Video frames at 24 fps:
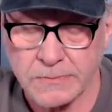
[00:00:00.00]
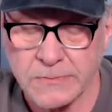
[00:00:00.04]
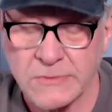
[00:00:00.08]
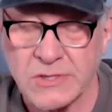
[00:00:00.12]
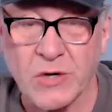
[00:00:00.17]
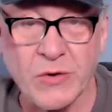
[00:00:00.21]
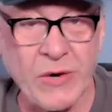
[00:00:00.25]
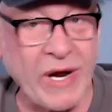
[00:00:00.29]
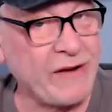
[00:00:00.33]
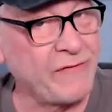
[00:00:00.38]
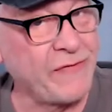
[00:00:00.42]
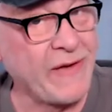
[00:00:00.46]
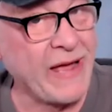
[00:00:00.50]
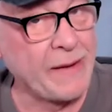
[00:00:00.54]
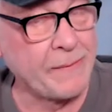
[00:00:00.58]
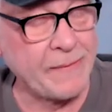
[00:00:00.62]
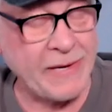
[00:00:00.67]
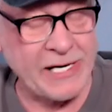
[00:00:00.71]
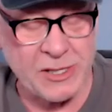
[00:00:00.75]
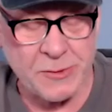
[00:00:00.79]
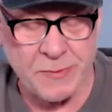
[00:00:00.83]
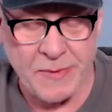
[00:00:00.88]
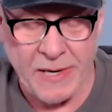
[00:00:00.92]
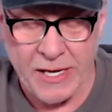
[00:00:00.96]
great fan
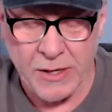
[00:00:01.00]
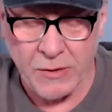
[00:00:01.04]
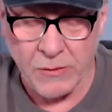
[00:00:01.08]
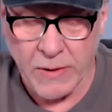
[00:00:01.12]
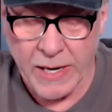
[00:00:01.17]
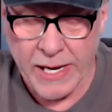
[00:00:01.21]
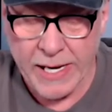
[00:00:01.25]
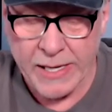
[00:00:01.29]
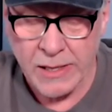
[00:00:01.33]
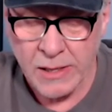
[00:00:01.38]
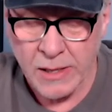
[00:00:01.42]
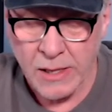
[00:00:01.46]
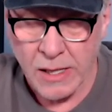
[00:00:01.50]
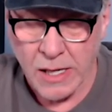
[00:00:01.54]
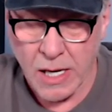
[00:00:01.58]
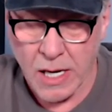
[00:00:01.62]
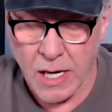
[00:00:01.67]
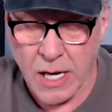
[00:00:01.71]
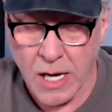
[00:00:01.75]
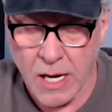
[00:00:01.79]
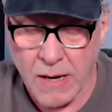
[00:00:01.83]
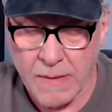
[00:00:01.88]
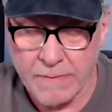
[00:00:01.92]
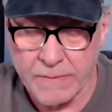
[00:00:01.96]
base, by the way.
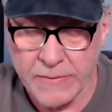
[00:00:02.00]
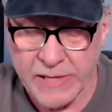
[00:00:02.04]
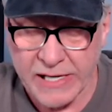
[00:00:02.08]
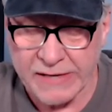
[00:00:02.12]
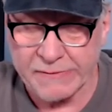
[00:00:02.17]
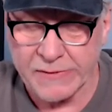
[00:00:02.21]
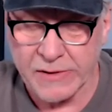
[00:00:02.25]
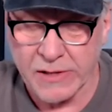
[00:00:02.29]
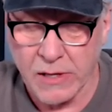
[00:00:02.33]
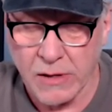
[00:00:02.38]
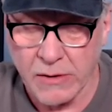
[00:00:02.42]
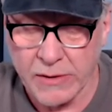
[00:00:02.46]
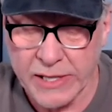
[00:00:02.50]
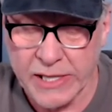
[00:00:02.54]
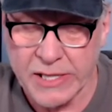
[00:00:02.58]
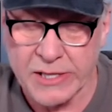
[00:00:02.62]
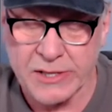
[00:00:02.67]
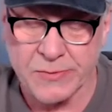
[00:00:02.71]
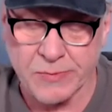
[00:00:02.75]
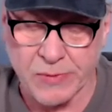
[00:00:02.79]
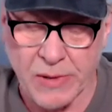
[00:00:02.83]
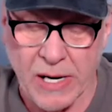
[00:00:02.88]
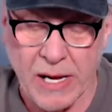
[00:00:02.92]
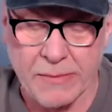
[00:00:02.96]
Um, even though it
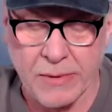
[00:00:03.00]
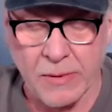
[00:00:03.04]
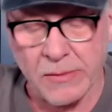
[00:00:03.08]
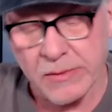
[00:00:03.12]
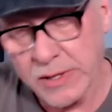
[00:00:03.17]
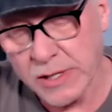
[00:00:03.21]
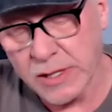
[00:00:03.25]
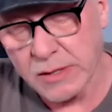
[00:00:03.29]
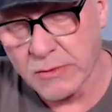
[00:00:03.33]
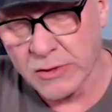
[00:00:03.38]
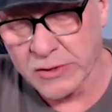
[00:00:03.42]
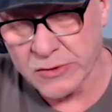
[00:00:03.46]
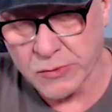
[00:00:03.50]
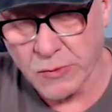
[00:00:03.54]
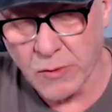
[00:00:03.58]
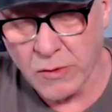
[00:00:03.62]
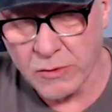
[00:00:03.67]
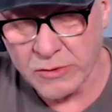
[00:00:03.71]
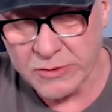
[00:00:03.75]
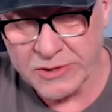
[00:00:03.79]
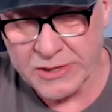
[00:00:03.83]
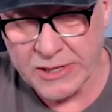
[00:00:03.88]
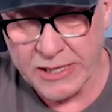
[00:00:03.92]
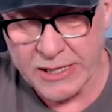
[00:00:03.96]
is probably the most
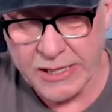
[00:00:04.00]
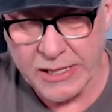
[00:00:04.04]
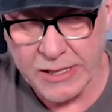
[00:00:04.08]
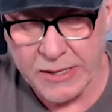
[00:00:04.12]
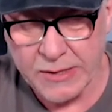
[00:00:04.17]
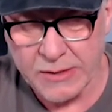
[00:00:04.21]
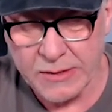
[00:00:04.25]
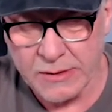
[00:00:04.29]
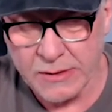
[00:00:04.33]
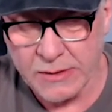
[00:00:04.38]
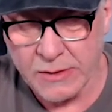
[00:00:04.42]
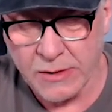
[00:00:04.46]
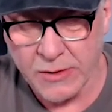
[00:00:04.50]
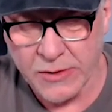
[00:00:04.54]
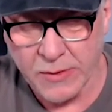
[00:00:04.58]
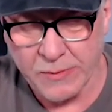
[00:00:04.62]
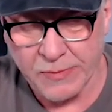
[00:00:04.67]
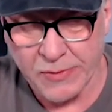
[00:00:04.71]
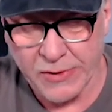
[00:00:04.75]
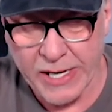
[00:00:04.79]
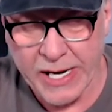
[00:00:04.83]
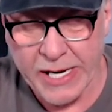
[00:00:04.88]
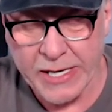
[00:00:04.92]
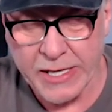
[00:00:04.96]
woke city in, on the
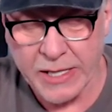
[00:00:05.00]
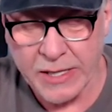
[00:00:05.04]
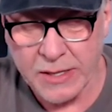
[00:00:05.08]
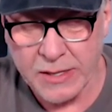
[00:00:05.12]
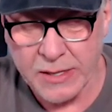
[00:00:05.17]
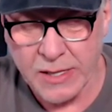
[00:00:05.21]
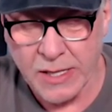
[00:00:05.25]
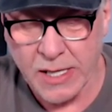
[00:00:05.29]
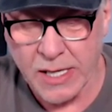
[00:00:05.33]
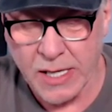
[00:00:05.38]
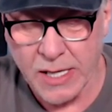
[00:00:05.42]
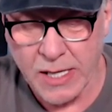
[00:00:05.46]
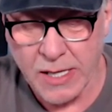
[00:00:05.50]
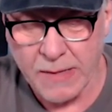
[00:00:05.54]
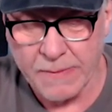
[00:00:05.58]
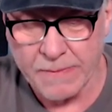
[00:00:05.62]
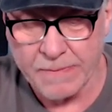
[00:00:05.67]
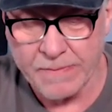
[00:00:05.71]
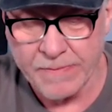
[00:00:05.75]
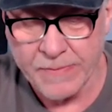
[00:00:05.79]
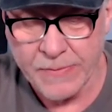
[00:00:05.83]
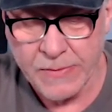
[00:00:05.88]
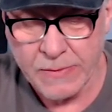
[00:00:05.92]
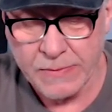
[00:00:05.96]
planet,
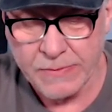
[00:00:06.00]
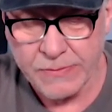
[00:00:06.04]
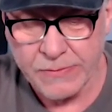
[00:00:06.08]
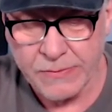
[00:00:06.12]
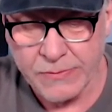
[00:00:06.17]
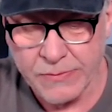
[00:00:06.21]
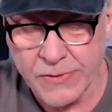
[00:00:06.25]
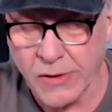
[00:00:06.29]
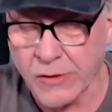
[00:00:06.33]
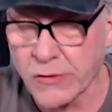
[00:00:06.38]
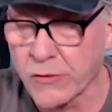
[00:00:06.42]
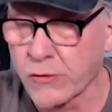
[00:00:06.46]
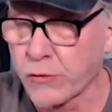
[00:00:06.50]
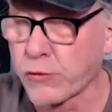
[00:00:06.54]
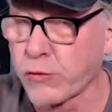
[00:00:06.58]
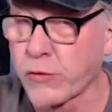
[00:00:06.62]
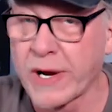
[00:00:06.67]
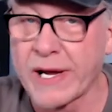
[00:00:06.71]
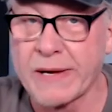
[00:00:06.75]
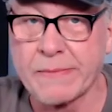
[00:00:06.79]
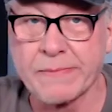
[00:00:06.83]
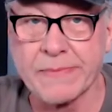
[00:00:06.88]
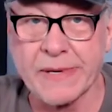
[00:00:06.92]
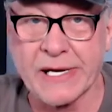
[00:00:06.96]
um, they're
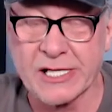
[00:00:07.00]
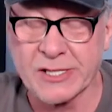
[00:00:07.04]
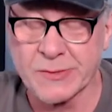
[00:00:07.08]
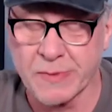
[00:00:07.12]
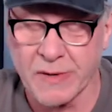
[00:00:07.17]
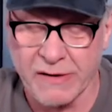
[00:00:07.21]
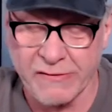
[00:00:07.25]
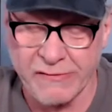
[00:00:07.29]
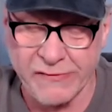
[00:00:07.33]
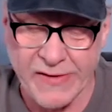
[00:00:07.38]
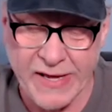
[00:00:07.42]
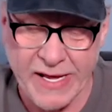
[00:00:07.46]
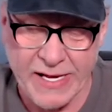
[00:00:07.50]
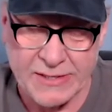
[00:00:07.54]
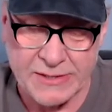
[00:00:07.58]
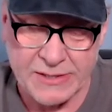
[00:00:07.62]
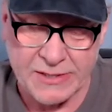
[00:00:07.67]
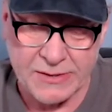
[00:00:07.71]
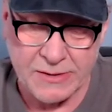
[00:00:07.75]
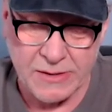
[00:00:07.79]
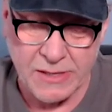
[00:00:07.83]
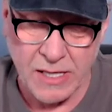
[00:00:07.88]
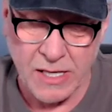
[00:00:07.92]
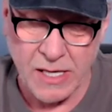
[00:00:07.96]
great baseball
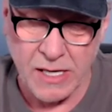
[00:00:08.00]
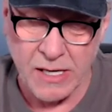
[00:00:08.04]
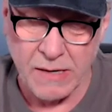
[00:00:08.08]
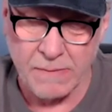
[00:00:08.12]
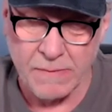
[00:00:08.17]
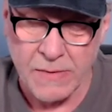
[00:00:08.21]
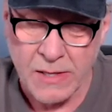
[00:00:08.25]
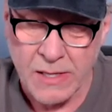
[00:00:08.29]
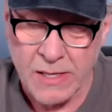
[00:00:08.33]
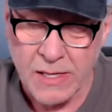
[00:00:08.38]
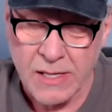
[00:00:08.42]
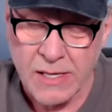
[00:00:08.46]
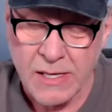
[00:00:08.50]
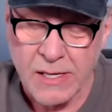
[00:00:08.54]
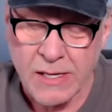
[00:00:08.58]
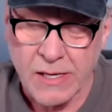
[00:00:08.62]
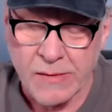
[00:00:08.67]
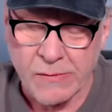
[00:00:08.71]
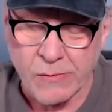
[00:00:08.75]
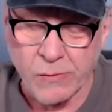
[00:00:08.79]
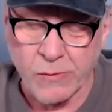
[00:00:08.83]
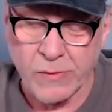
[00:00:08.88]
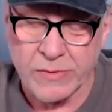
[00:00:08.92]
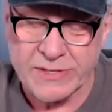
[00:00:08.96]
fans. Um,
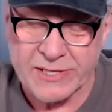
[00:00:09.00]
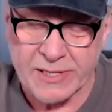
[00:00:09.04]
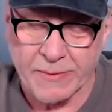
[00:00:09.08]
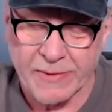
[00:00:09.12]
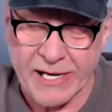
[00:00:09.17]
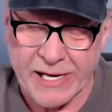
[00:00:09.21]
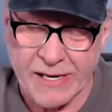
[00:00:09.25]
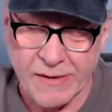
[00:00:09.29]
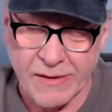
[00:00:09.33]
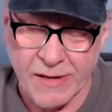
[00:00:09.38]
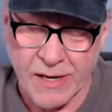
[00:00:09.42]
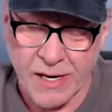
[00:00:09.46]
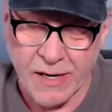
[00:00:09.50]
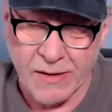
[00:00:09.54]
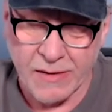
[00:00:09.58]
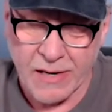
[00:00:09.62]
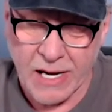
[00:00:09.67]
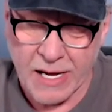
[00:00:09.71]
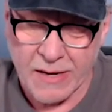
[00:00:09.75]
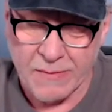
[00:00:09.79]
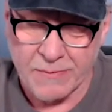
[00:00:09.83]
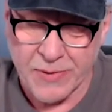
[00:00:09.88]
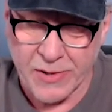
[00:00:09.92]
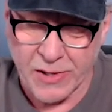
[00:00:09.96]
somebody, uh,
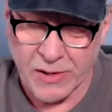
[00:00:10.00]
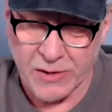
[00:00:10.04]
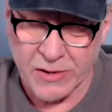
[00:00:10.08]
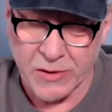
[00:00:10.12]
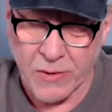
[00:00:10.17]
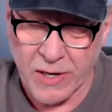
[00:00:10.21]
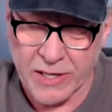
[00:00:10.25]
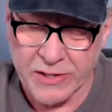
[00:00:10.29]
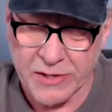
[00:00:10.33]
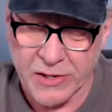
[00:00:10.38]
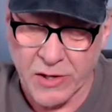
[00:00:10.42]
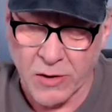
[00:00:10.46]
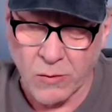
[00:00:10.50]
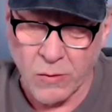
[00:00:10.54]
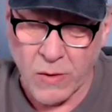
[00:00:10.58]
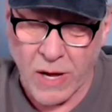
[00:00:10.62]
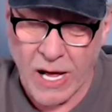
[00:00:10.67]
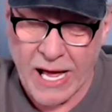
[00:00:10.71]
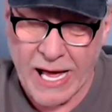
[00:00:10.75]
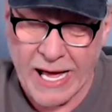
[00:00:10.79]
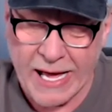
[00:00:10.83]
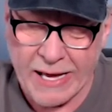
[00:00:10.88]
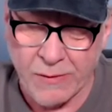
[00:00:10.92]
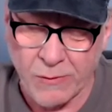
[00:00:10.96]
uh, Bill, you wanted to know
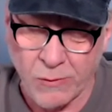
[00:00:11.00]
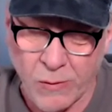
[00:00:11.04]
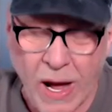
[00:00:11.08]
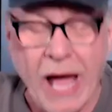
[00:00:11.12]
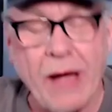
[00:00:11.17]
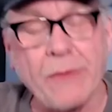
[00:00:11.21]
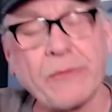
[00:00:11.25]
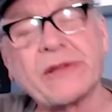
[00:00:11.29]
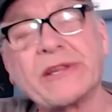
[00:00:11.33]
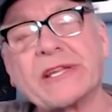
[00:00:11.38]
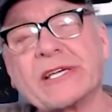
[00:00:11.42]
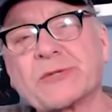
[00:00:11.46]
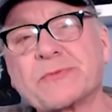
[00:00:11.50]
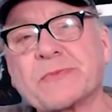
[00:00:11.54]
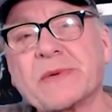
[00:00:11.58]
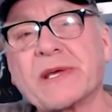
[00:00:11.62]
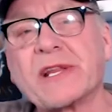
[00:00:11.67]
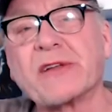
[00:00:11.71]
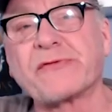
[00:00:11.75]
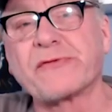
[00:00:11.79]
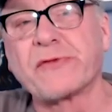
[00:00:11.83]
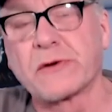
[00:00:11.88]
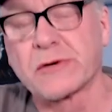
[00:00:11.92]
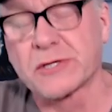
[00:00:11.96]
why? Why would this be
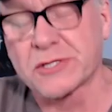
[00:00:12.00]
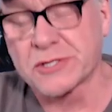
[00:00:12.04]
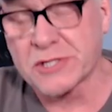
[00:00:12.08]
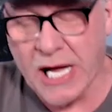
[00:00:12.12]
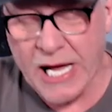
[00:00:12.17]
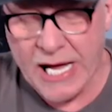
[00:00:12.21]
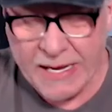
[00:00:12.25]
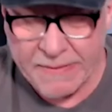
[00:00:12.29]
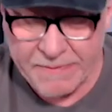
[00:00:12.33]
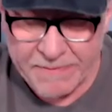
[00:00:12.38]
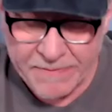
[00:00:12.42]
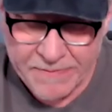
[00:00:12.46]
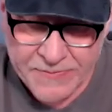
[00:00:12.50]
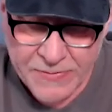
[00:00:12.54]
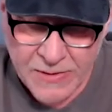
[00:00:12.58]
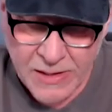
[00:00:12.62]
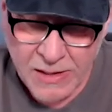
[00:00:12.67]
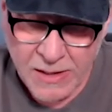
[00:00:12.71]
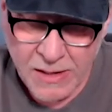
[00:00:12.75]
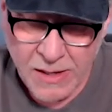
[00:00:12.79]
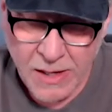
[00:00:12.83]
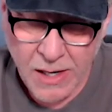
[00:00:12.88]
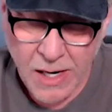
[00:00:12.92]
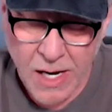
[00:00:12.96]
the first time?
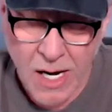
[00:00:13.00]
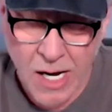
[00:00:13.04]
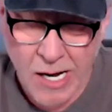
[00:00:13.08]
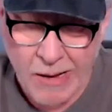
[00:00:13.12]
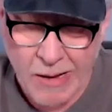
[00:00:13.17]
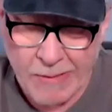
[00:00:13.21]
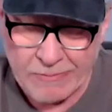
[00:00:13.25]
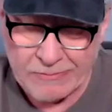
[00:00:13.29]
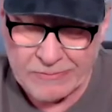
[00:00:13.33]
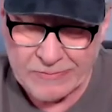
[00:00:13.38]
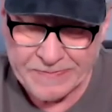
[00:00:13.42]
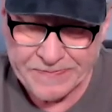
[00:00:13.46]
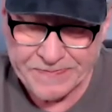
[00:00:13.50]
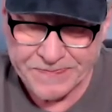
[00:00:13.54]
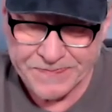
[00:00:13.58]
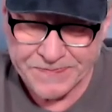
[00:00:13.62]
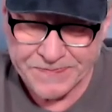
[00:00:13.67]
Um,